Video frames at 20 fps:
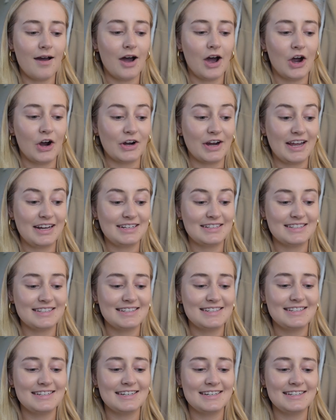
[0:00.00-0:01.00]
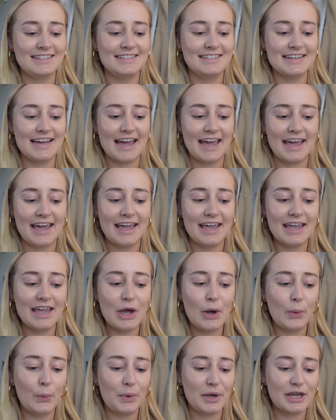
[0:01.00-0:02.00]
Alright, today
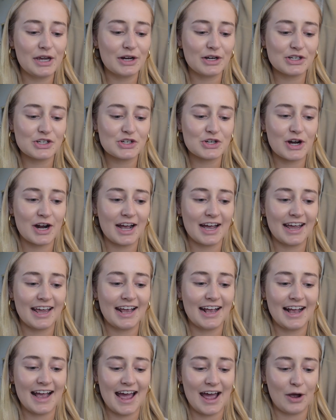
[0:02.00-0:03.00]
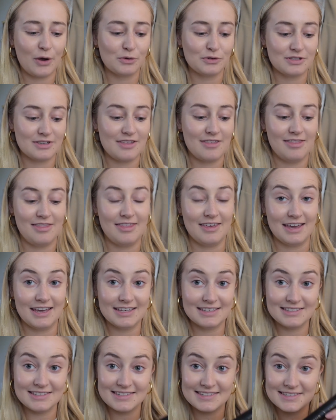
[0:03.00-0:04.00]
we are trying out
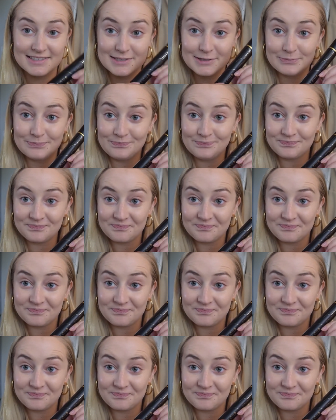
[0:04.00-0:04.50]
this.